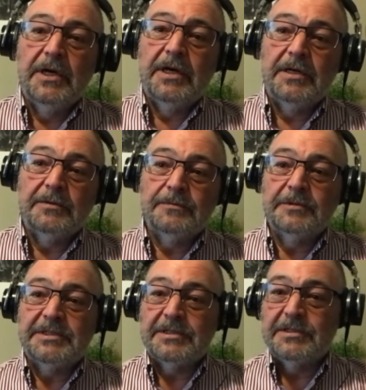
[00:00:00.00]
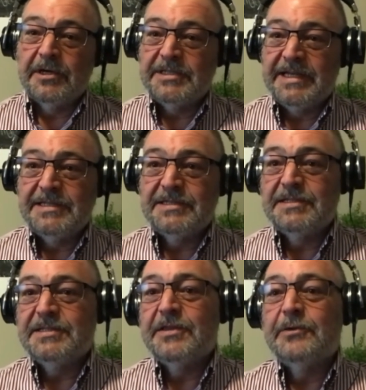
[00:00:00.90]
uh, we turned our
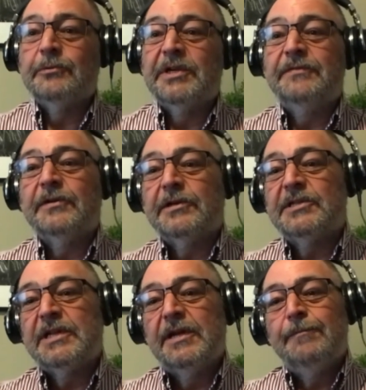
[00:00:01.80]
attention to the reverse.